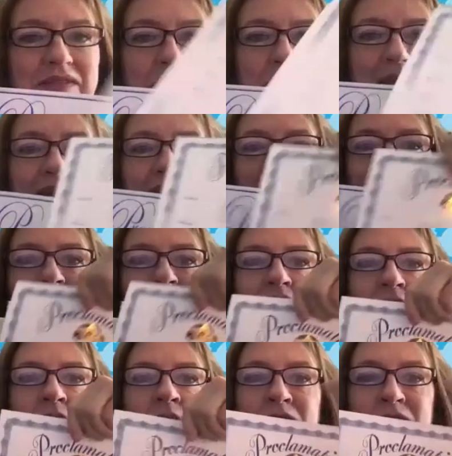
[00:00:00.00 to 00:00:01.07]
the mayor of
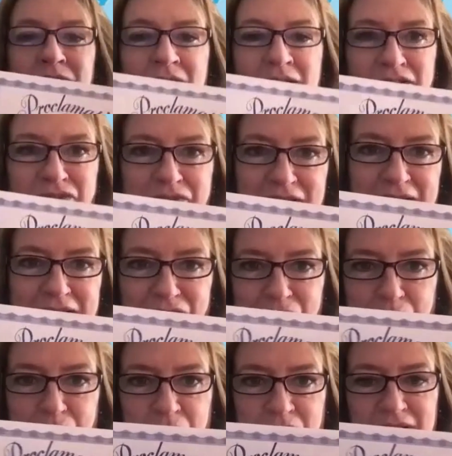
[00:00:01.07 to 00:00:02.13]
North Las
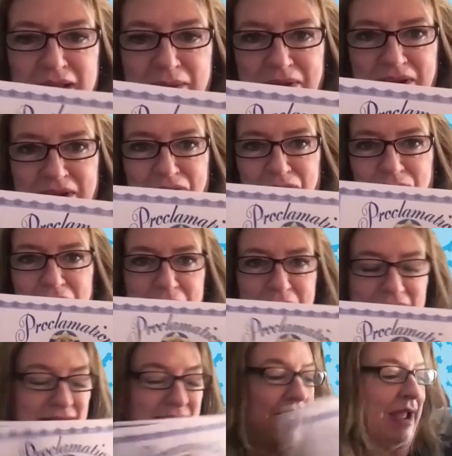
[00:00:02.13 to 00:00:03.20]
Vegas proclaiming it's
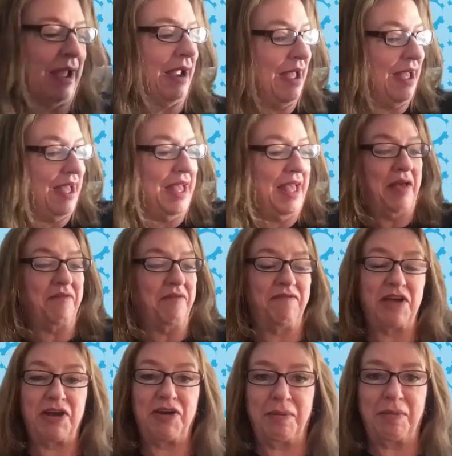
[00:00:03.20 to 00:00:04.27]
Reman Day.
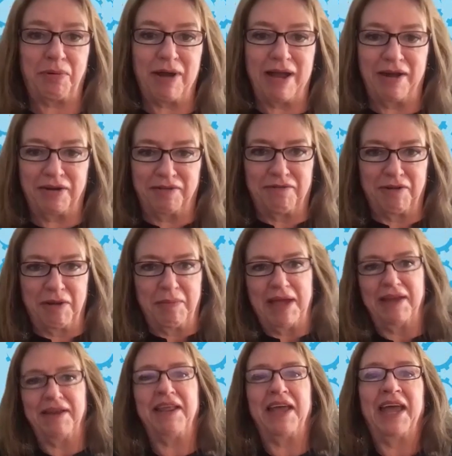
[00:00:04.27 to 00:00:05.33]
Very proud of
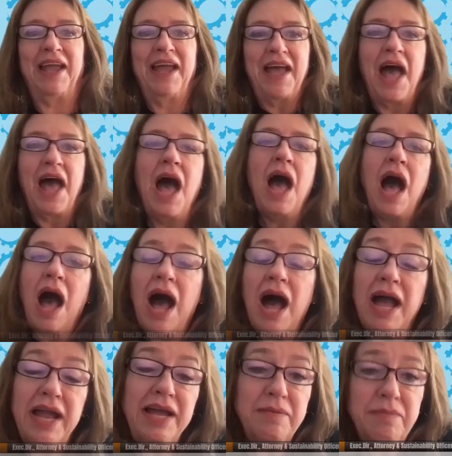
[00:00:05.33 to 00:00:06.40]
Reman Day.
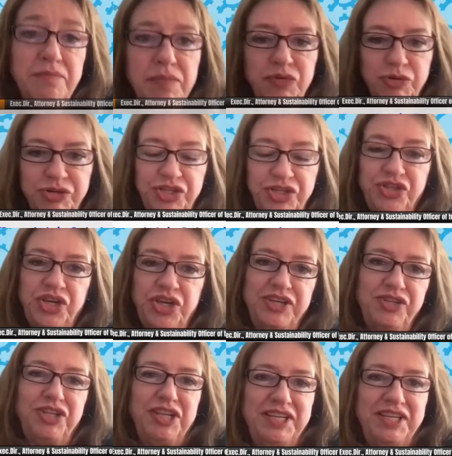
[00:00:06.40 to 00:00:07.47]
I am Tricia
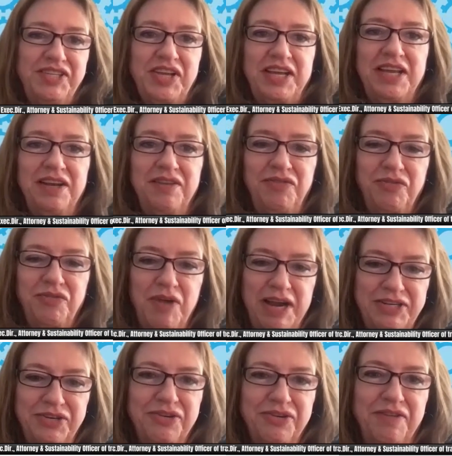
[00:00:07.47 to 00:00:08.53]
Judge, the executive
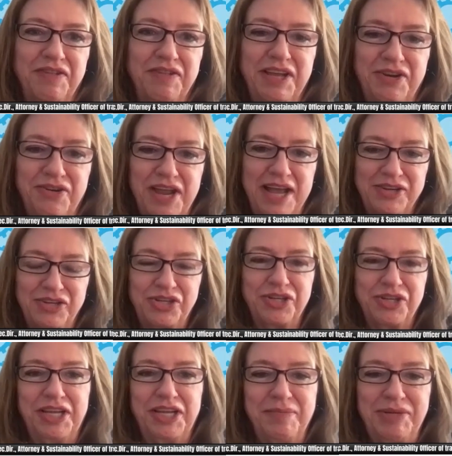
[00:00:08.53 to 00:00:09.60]
director of the
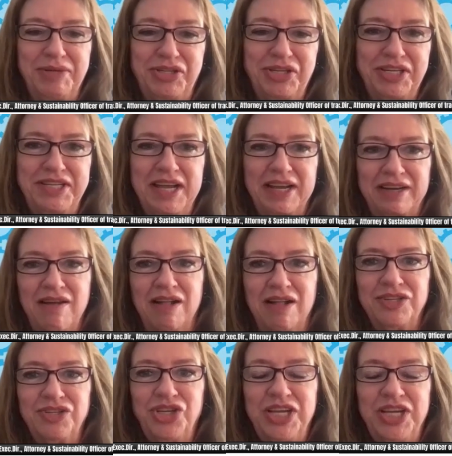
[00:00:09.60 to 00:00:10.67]
International Imaging
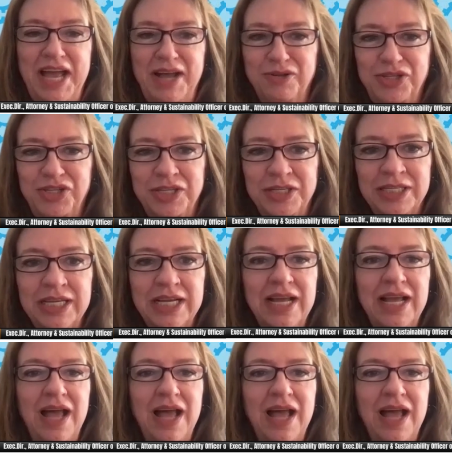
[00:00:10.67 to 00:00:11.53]
Technology Council.